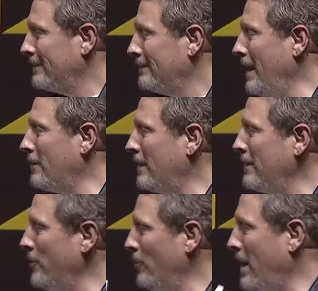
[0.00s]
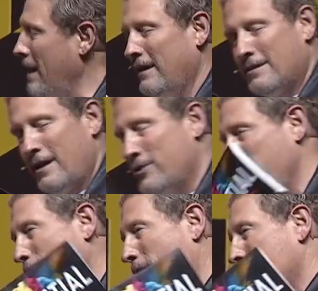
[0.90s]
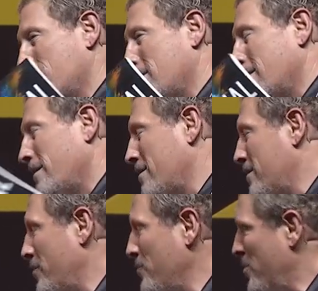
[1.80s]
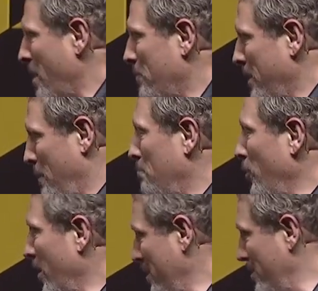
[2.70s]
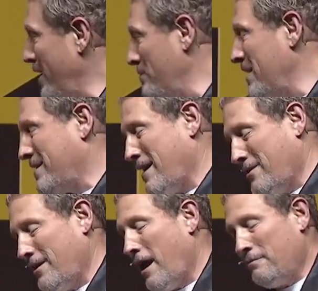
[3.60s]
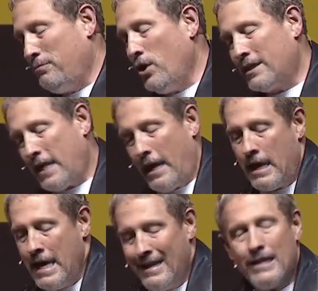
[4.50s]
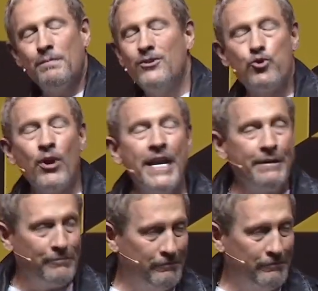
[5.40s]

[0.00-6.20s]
Now, you know, I think it's like $2 or two something a book, so that means selling a lot of books. That's my dream.